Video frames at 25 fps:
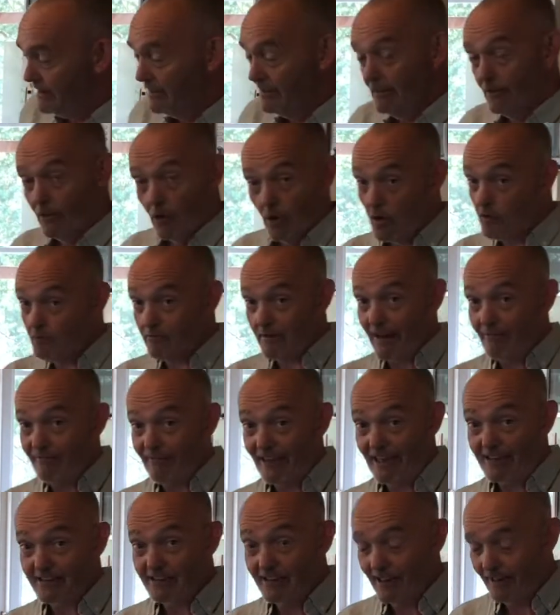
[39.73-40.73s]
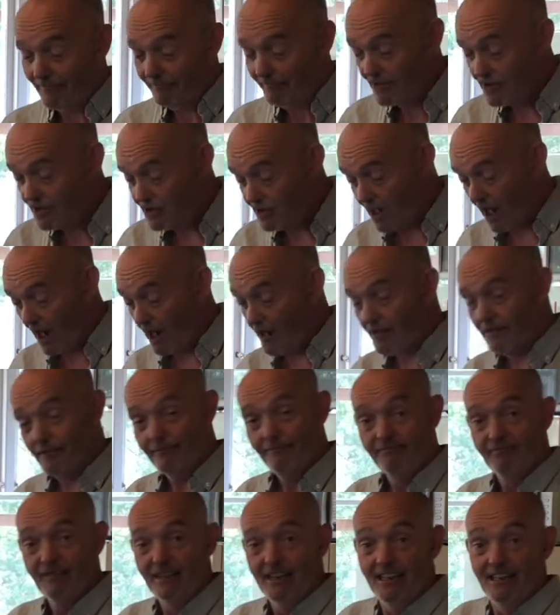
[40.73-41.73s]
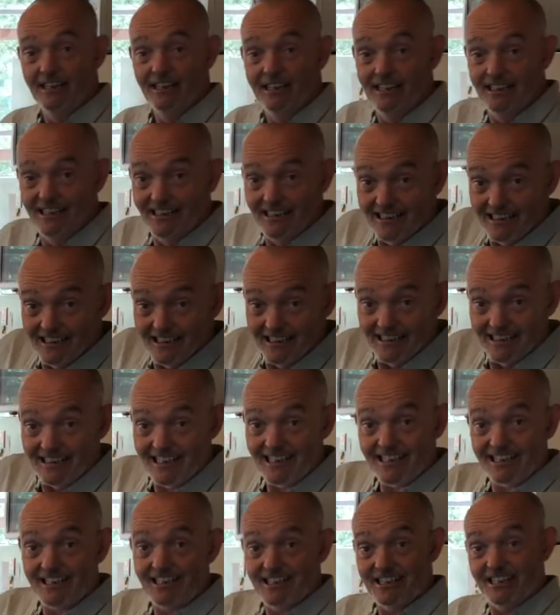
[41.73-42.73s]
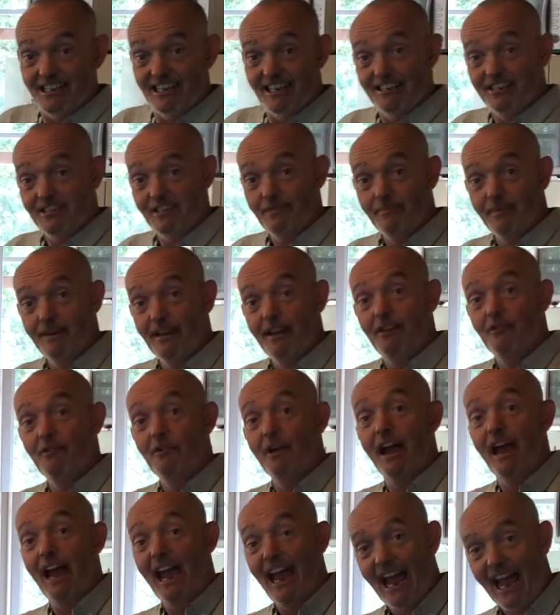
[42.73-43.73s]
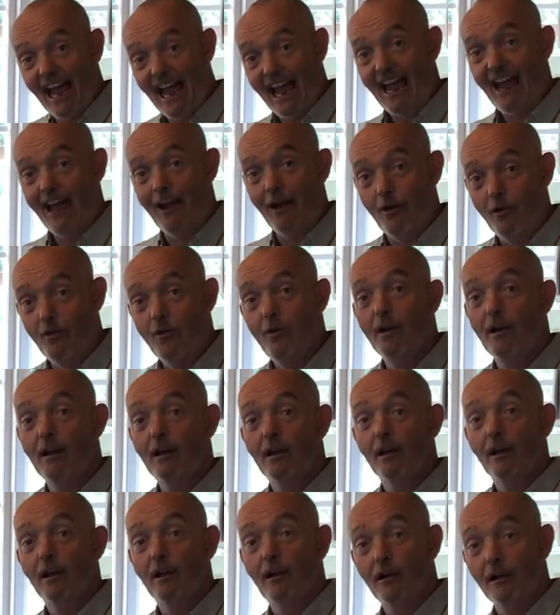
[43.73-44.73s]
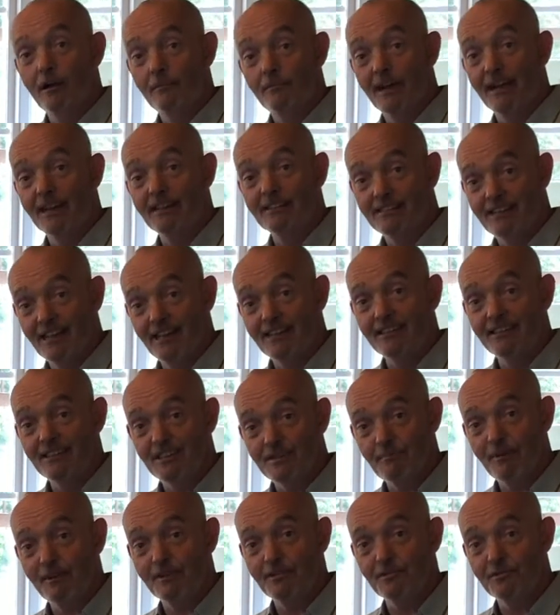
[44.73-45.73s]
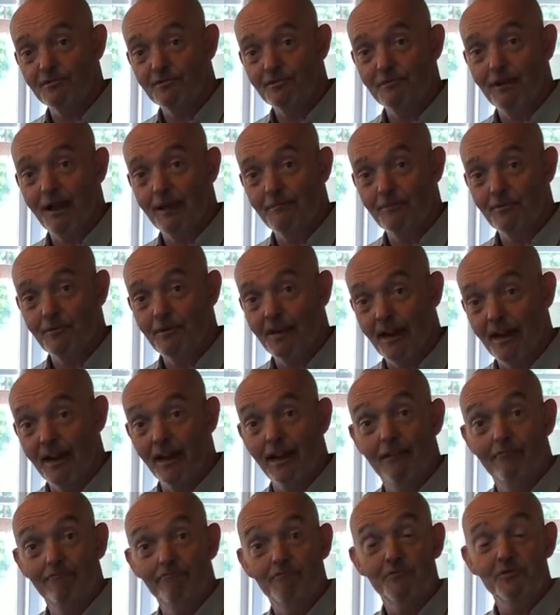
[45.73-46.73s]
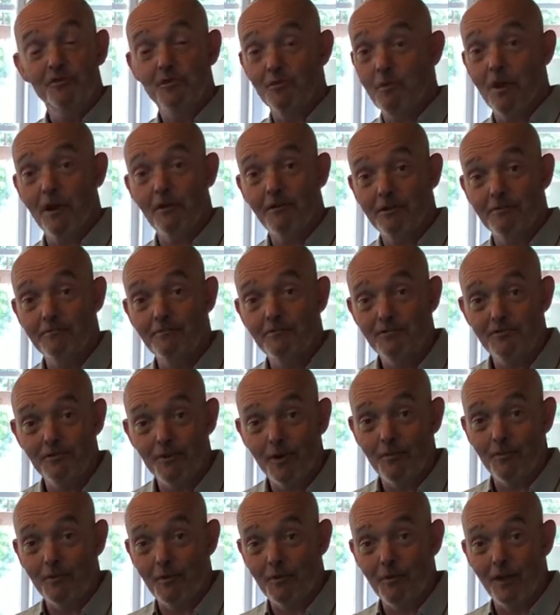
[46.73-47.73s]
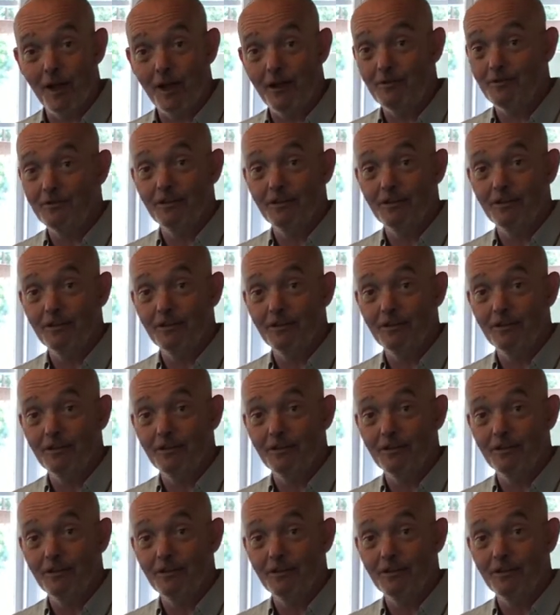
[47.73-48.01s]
Or Grandad. So, this is about how I make Daddy's Special Scrambled Egg. So welcome to Top of the World.